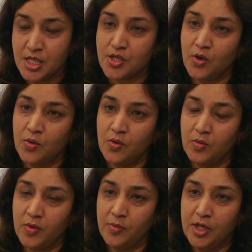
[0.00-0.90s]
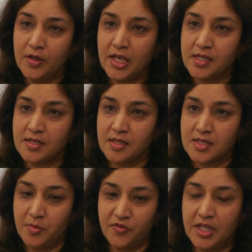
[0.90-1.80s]
So when we look at
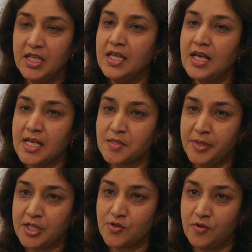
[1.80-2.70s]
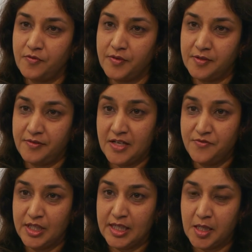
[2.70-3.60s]
some of the key aspects of
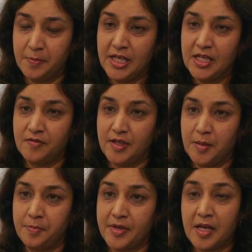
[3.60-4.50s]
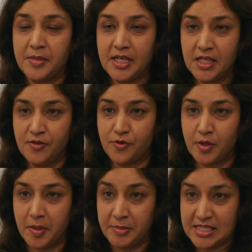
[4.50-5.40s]
5G that are being developed primarily for
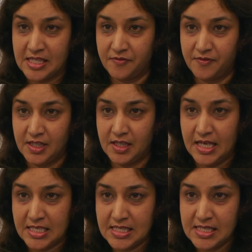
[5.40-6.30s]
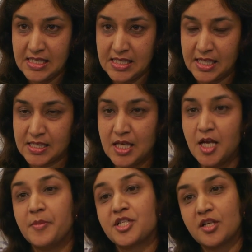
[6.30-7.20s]
public safety agencies, it's
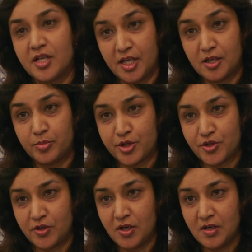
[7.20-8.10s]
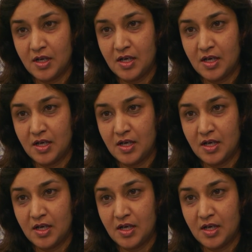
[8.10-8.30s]
mission critical push to talk